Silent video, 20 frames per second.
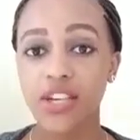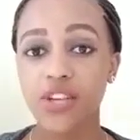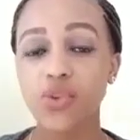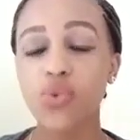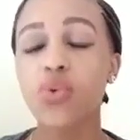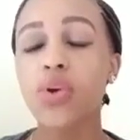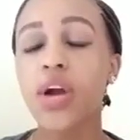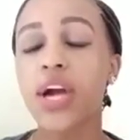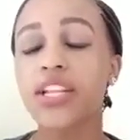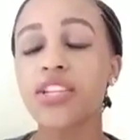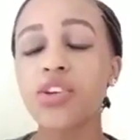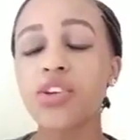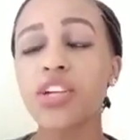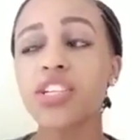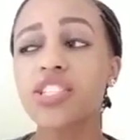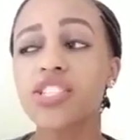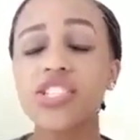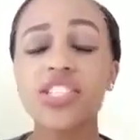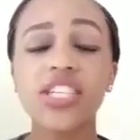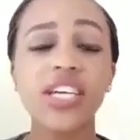You
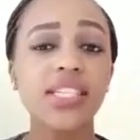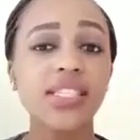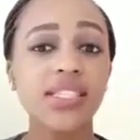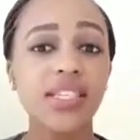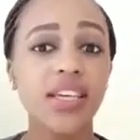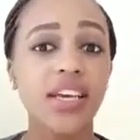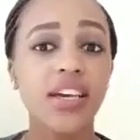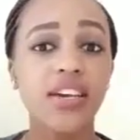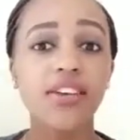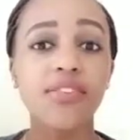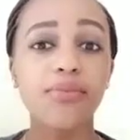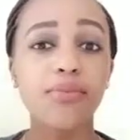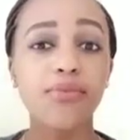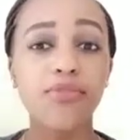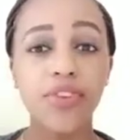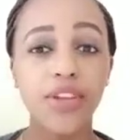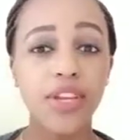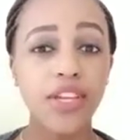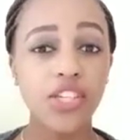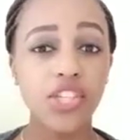cannot just
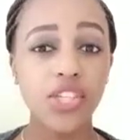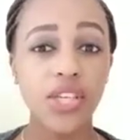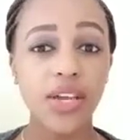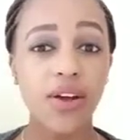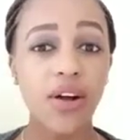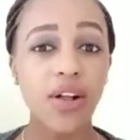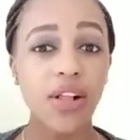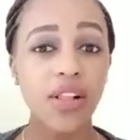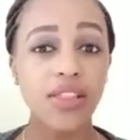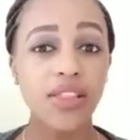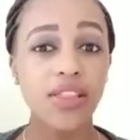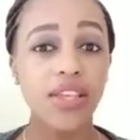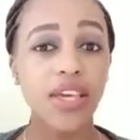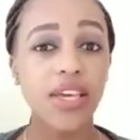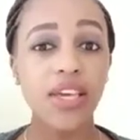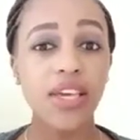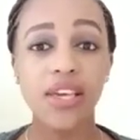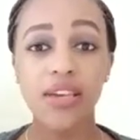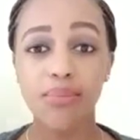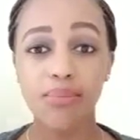finish all
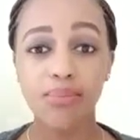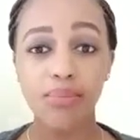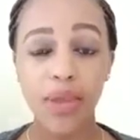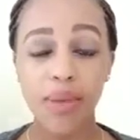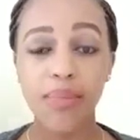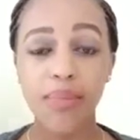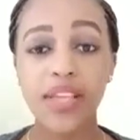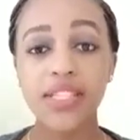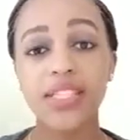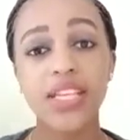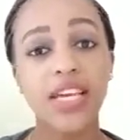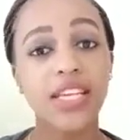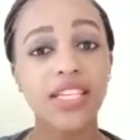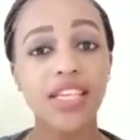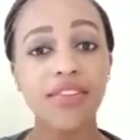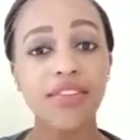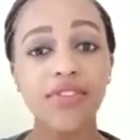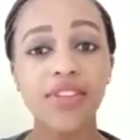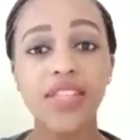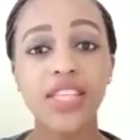the payments and
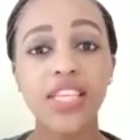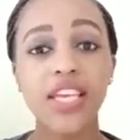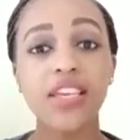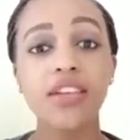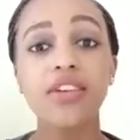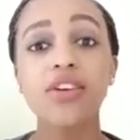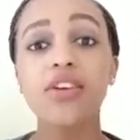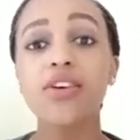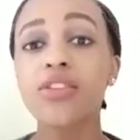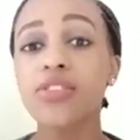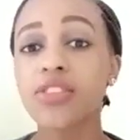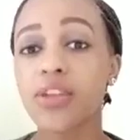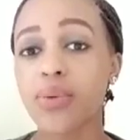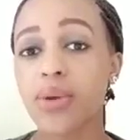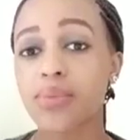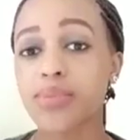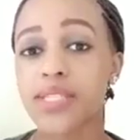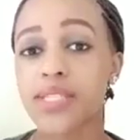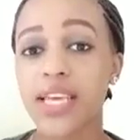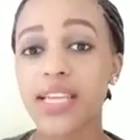everything on the
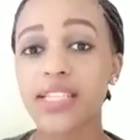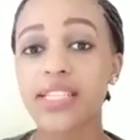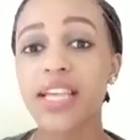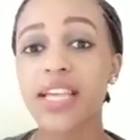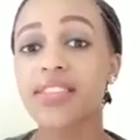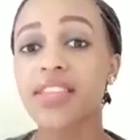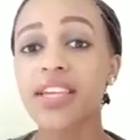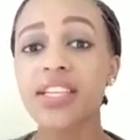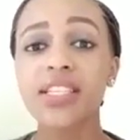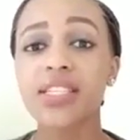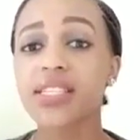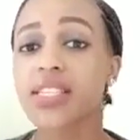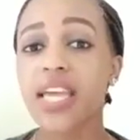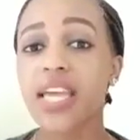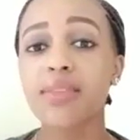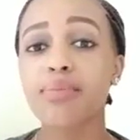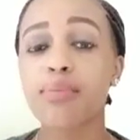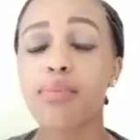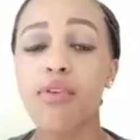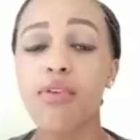website and then
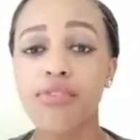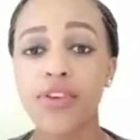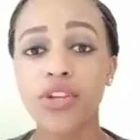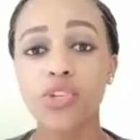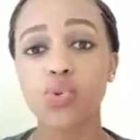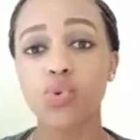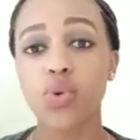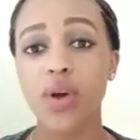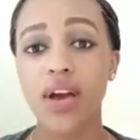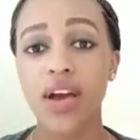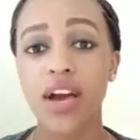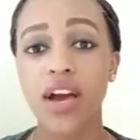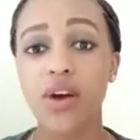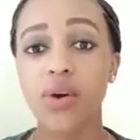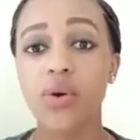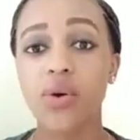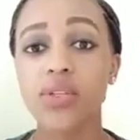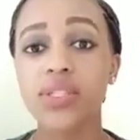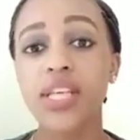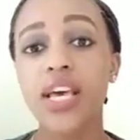decide moving to a
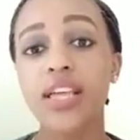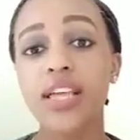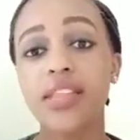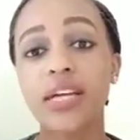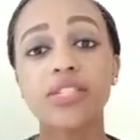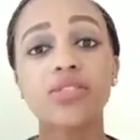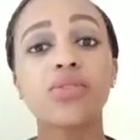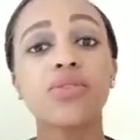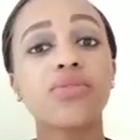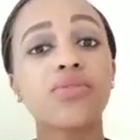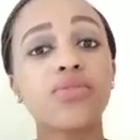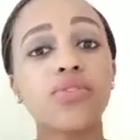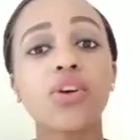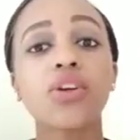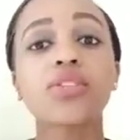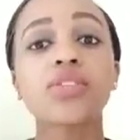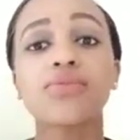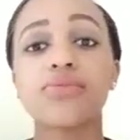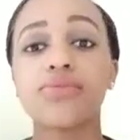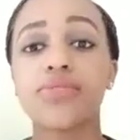house that you've
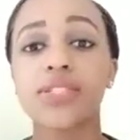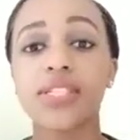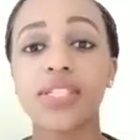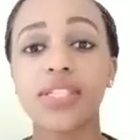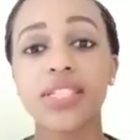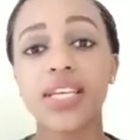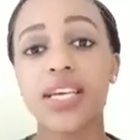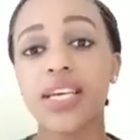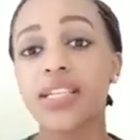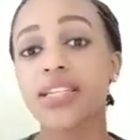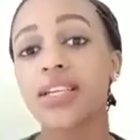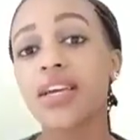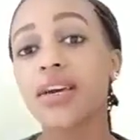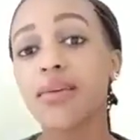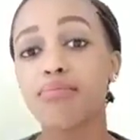not visited